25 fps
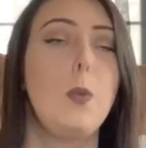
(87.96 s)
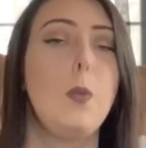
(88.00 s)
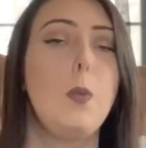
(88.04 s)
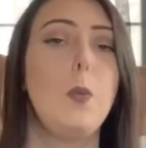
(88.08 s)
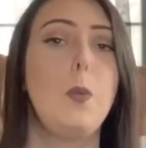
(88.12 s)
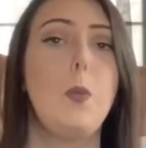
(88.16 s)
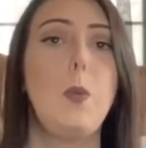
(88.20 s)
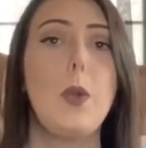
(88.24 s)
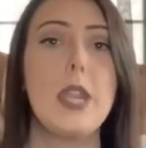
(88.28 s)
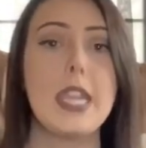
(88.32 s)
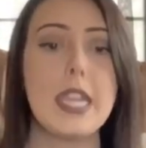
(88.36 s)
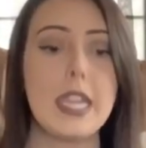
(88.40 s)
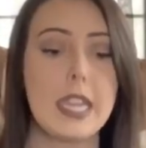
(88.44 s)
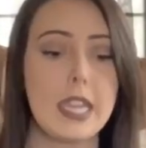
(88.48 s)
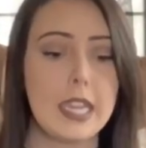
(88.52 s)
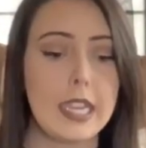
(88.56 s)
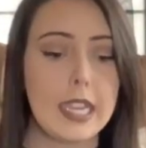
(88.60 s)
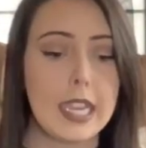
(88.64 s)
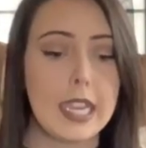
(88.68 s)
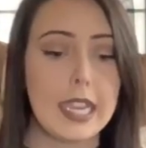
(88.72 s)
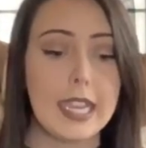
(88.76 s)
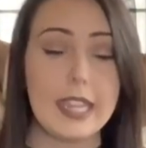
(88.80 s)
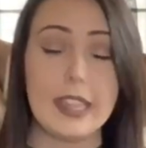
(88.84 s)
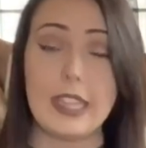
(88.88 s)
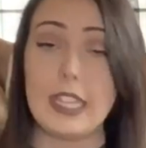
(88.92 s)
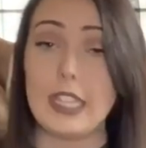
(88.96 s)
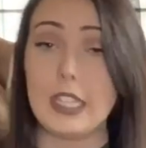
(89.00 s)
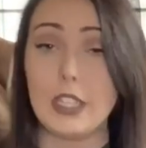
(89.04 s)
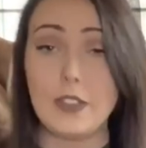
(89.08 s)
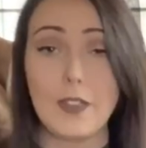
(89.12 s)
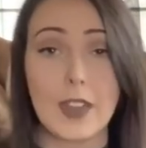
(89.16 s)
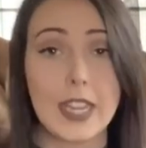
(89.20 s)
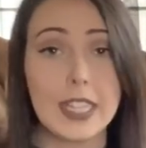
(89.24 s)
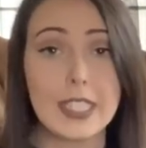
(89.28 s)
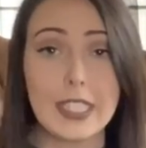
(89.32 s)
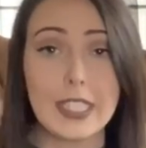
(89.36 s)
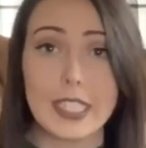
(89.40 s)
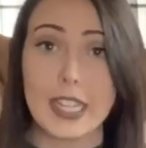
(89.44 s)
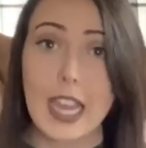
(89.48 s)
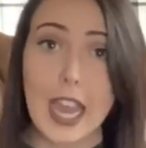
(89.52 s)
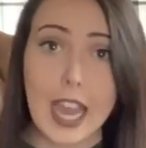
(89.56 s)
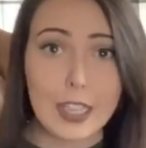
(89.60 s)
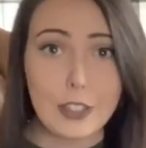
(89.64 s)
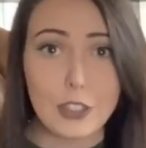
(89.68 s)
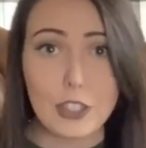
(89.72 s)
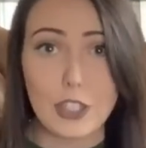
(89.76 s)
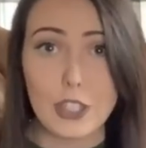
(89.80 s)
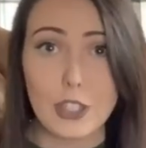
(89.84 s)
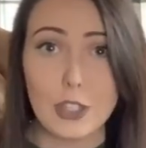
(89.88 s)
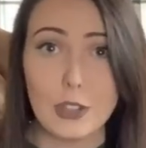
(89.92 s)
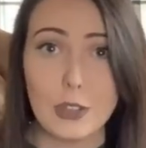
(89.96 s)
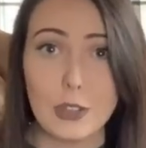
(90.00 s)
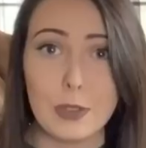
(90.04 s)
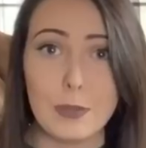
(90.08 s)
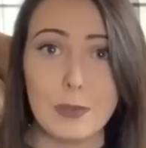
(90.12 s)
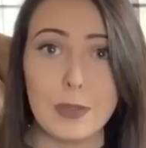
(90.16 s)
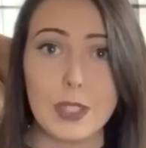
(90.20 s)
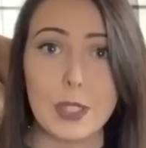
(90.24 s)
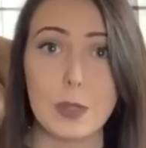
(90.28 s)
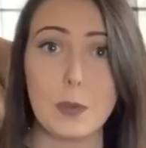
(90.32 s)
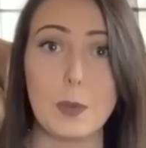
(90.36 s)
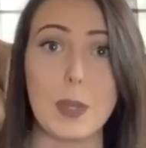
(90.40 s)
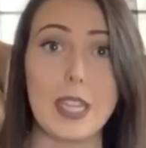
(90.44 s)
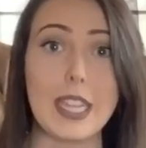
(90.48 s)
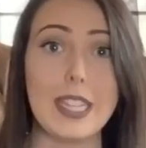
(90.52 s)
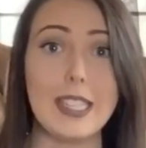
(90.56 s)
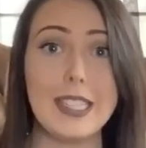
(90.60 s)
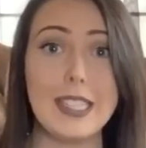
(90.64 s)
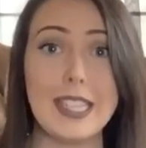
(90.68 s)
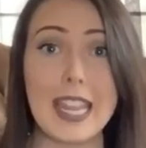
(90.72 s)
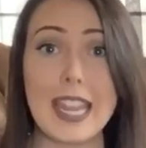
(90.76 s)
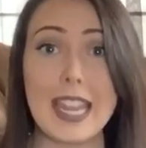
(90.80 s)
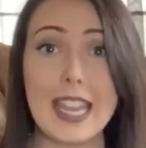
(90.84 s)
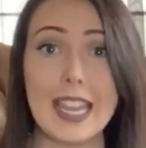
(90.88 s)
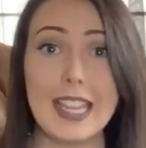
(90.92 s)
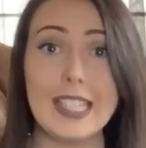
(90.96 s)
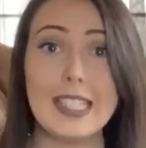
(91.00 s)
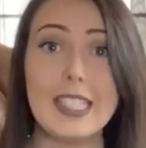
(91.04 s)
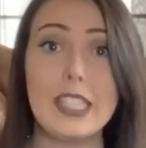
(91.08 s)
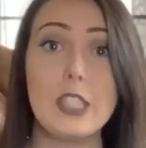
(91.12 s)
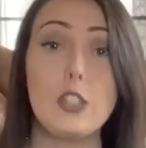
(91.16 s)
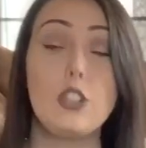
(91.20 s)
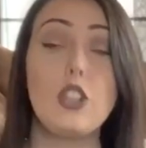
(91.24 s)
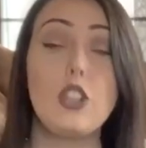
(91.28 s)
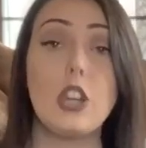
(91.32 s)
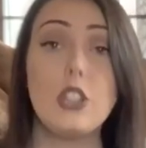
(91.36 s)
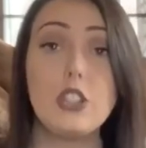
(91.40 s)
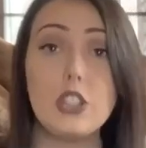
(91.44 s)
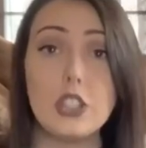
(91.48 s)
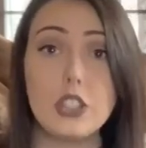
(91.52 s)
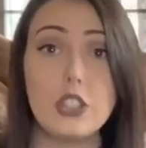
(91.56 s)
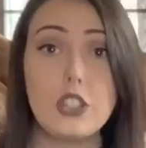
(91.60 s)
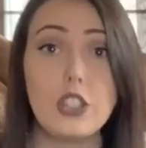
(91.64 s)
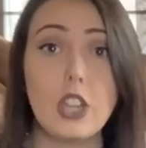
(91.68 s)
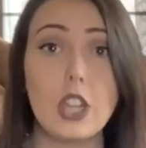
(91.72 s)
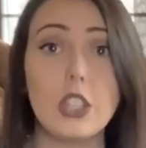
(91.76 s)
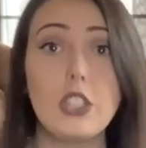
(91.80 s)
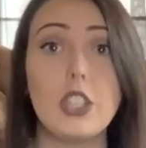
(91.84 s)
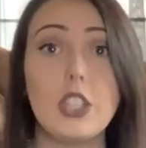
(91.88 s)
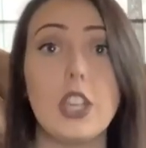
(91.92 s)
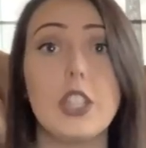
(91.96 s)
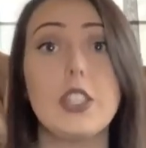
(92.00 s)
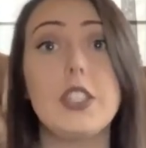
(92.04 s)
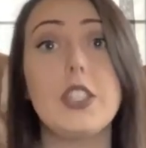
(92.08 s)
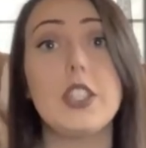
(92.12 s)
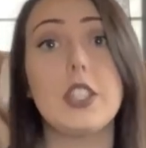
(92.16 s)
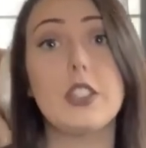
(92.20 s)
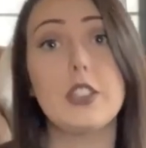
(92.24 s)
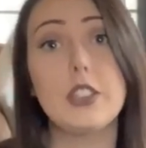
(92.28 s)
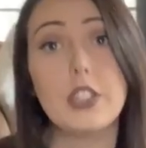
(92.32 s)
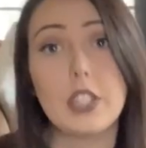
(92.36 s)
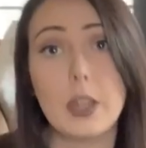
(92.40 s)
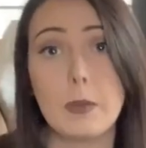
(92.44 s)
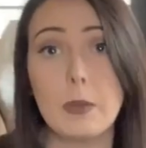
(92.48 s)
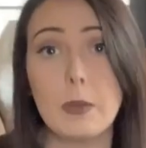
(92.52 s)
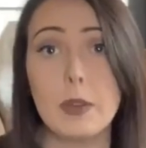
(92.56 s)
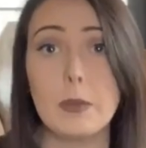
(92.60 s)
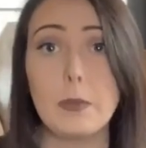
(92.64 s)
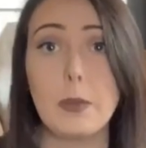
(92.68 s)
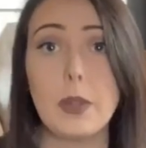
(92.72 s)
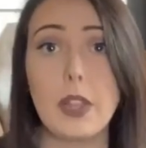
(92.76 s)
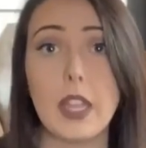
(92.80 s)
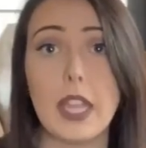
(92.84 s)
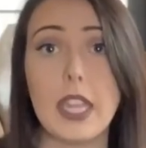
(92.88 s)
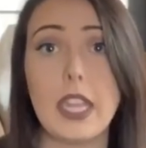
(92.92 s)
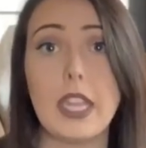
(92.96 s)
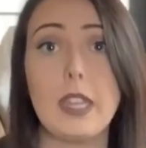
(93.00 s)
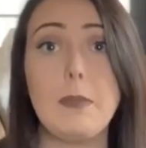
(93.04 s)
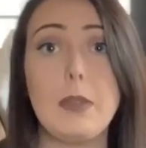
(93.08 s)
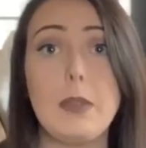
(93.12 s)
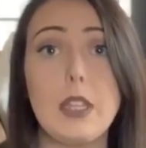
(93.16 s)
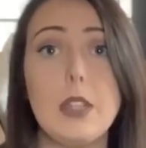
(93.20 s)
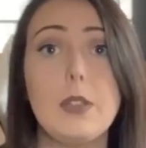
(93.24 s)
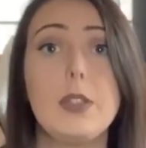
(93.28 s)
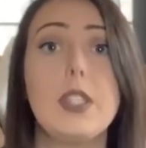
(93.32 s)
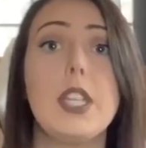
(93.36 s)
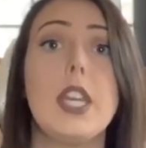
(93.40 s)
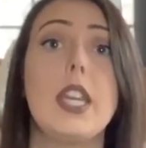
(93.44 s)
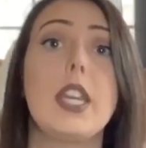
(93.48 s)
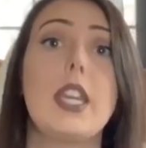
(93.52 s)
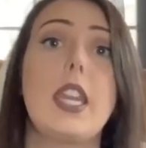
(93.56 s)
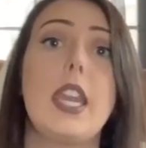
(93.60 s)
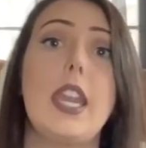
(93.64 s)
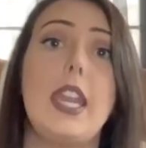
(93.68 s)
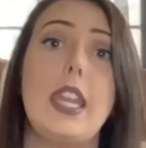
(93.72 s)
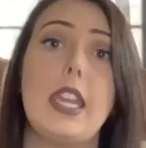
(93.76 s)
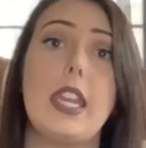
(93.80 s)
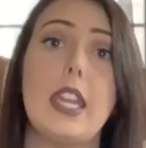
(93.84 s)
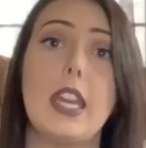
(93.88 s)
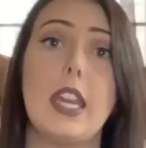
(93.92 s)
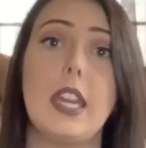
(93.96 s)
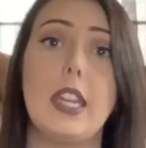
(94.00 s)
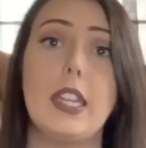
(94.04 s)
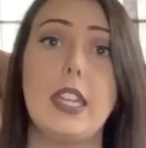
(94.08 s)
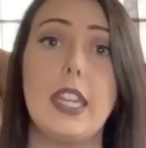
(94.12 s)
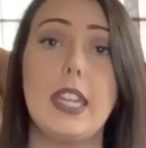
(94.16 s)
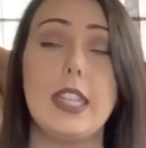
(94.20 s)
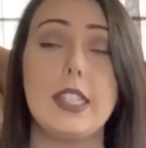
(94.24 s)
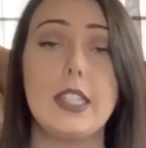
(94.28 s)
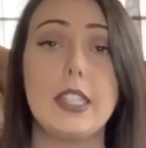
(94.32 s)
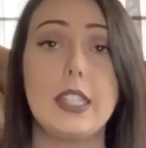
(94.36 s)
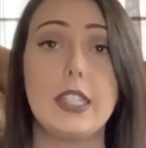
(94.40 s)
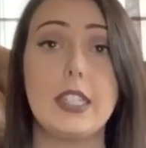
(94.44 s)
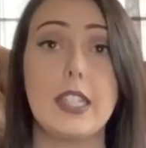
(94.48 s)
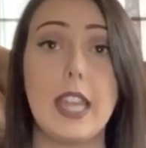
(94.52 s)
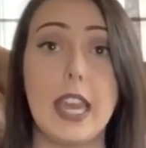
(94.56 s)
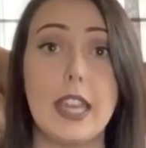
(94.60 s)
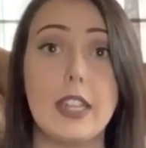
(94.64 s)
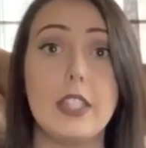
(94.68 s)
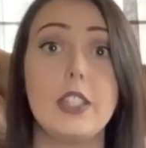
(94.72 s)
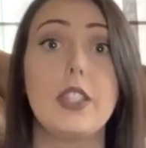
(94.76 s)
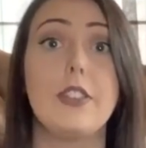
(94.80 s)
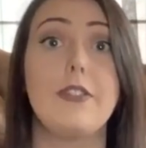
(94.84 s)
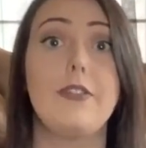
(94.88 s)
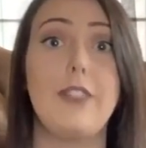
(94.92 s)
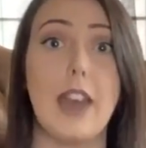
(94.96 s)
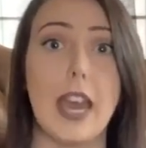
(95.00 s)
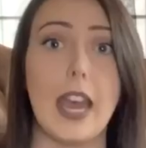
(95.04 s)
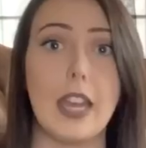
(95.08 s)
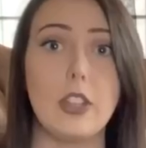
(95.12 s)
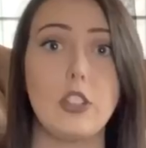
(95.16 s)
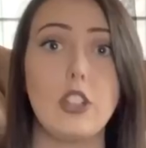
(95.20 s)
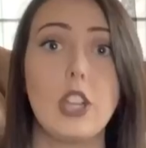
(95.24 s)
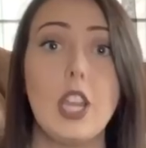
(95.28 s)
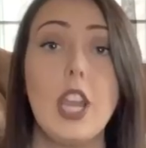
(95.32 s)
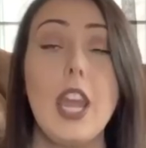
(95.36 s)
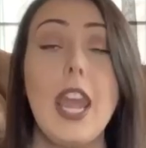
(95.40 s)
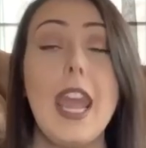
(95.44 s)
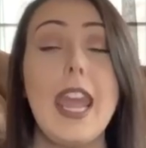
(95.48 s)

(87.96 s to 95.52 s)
We get in these fancy costumes, we dance, judges judge us, there's someone playing music, and that is the feis.